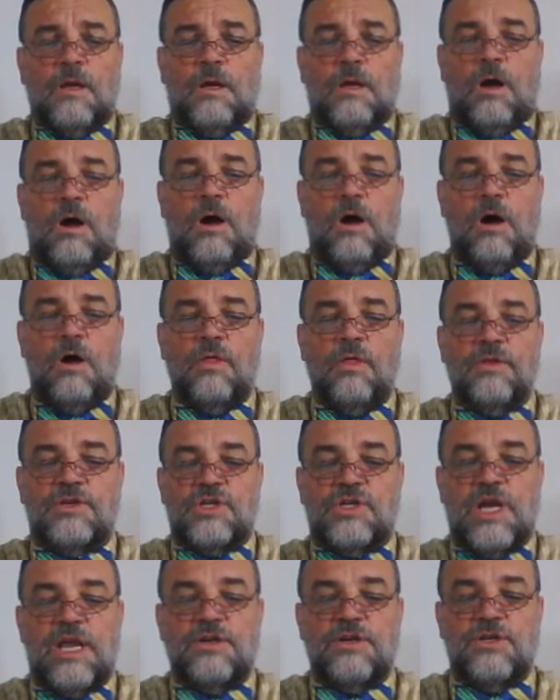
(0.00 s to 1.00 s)
all the
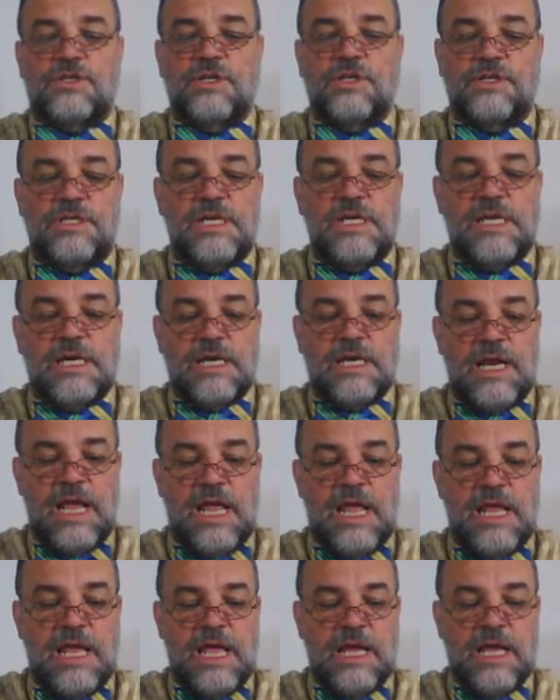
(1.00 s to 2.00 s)
changes to
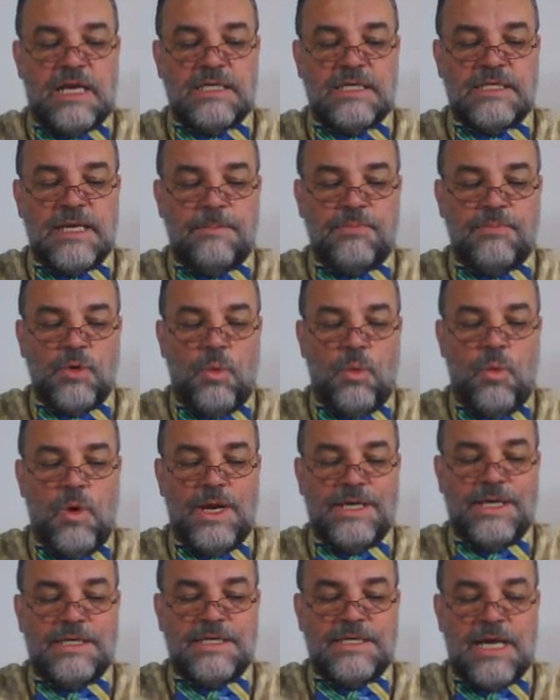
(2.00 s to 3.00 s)
DNA except
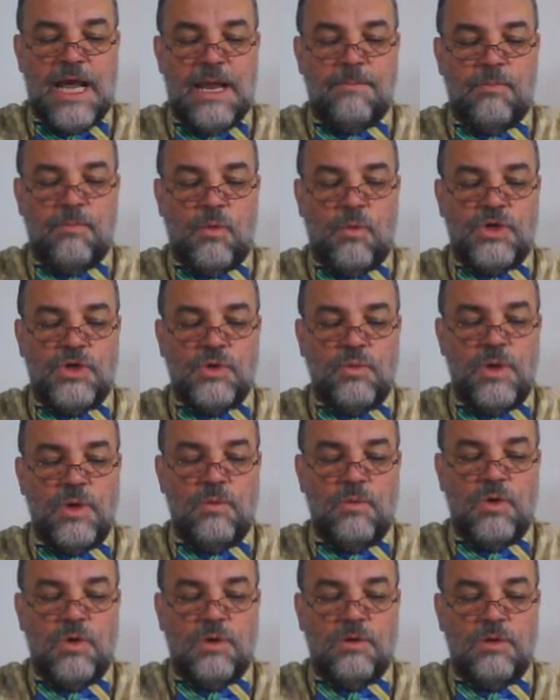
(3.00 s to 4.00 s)
one type, which we
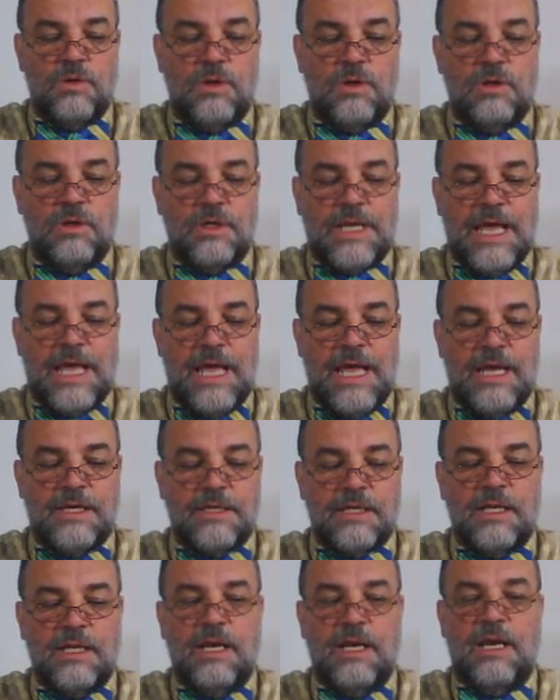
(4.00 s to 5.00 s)
will look
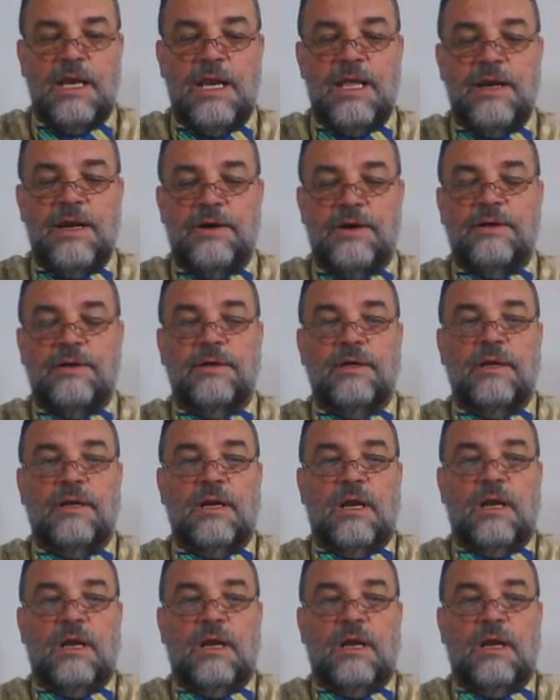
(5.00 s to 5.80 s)
at later.